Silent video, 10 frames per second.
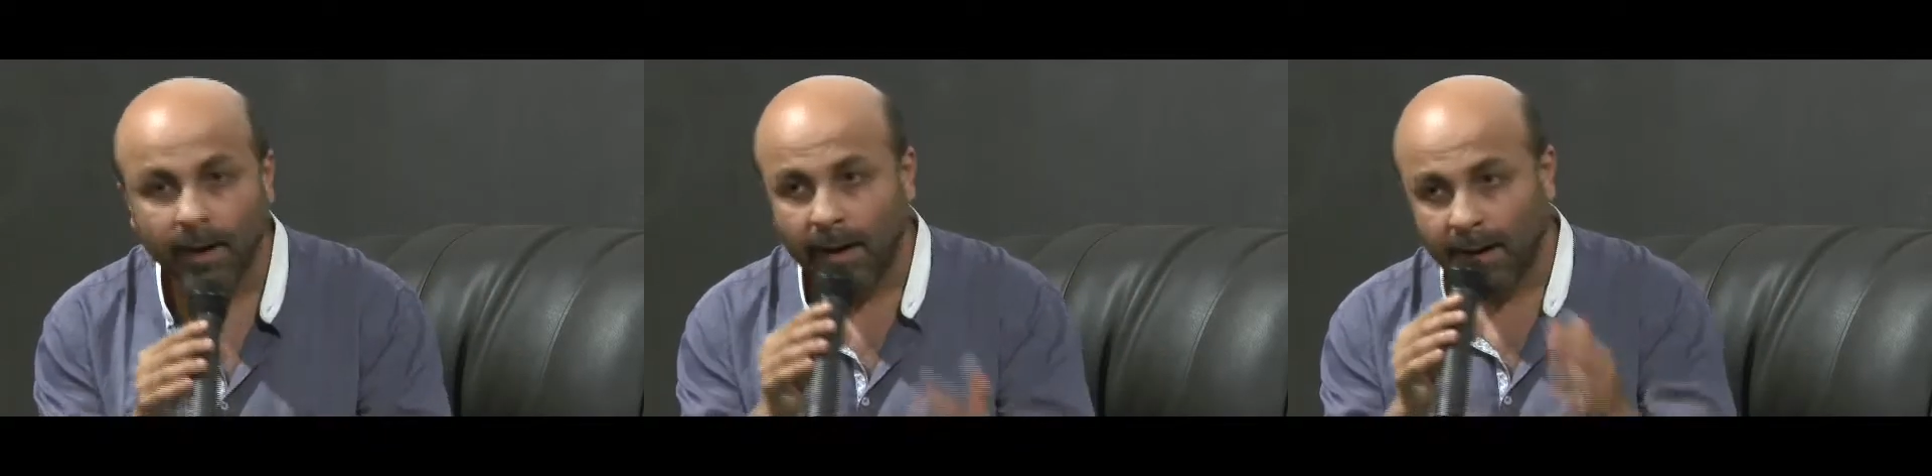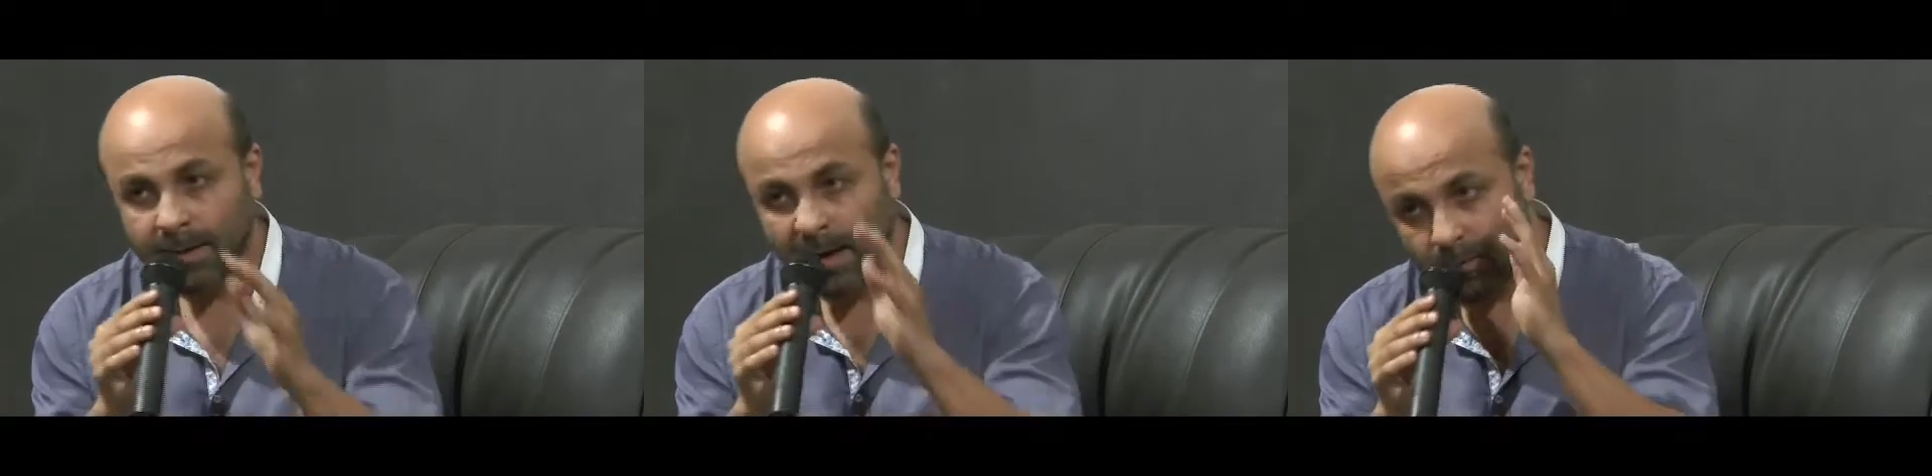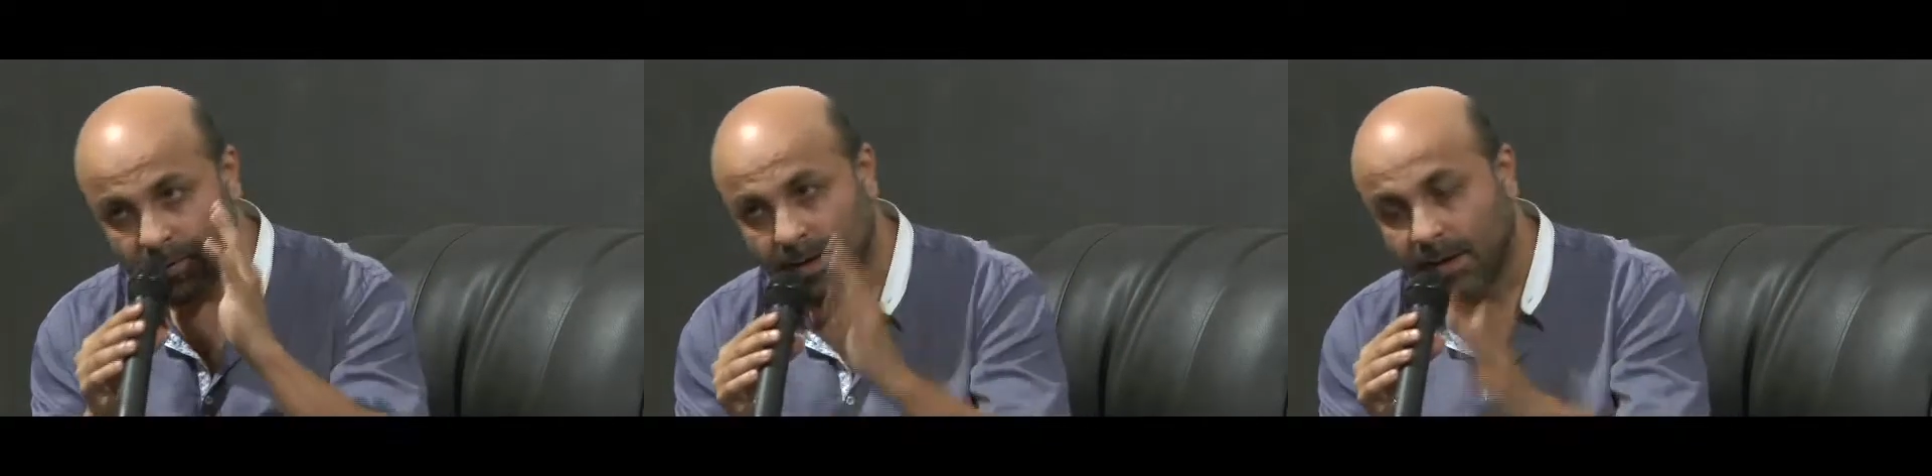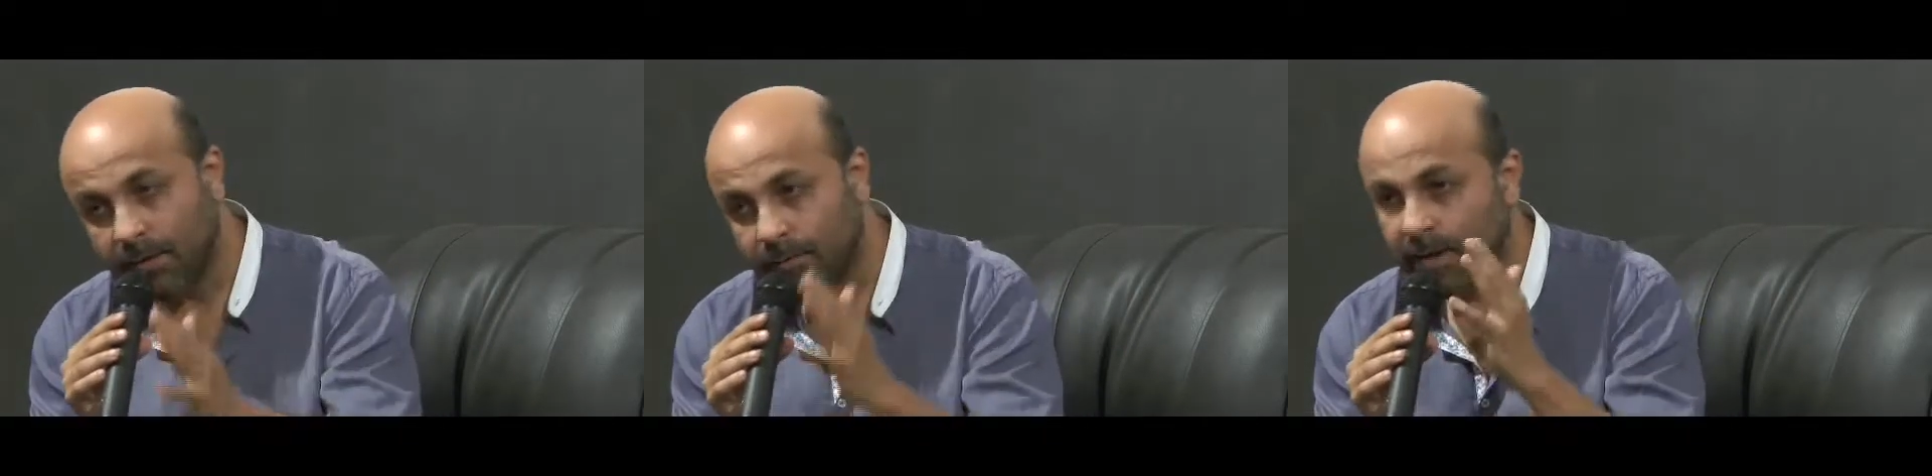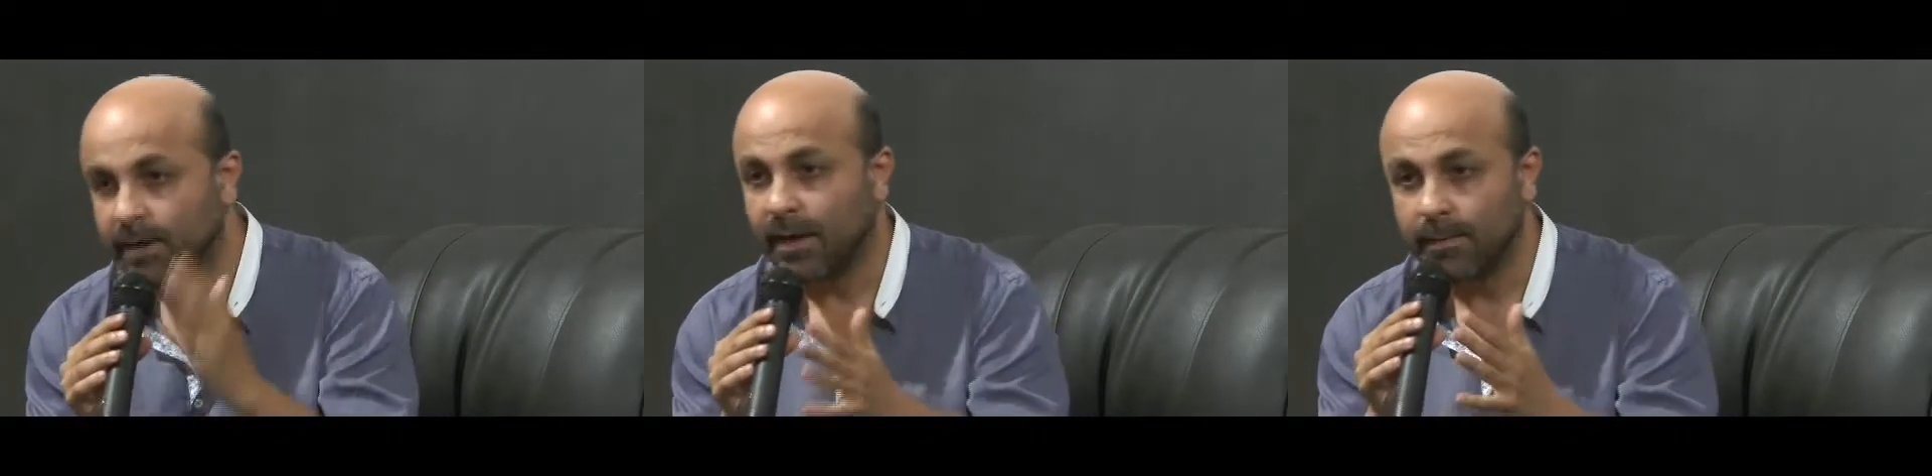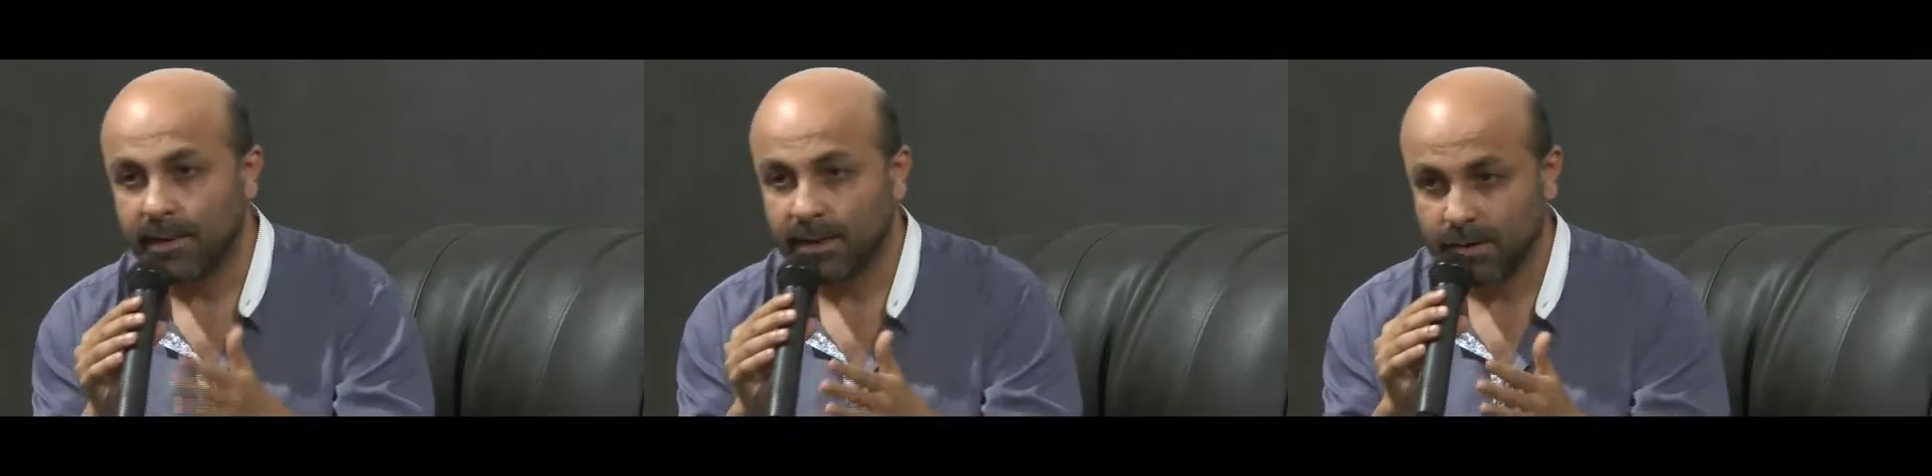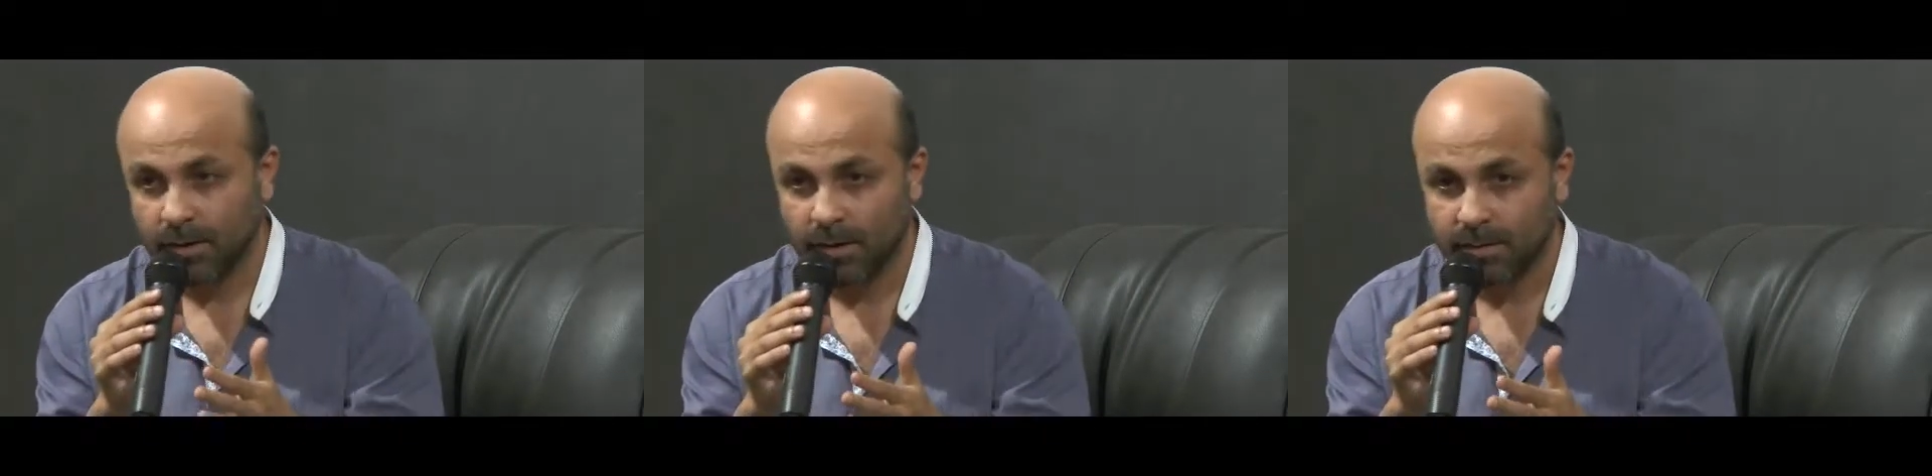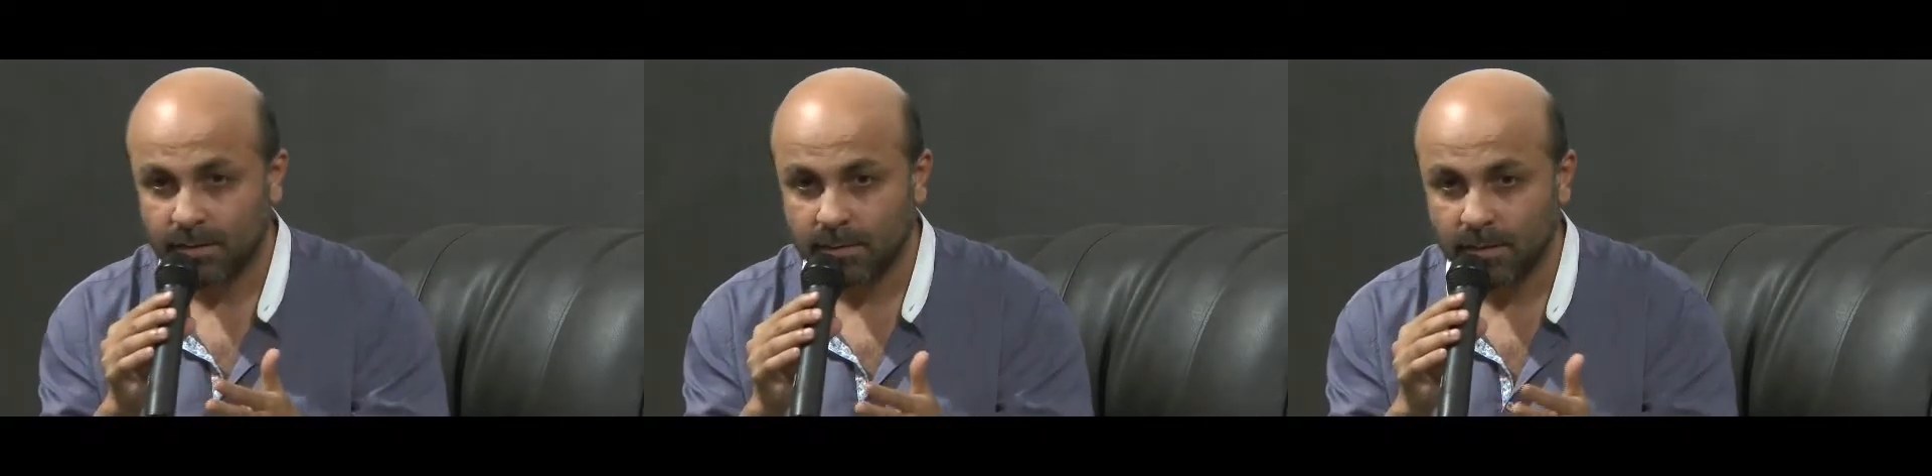and that was again a very deliberate choice.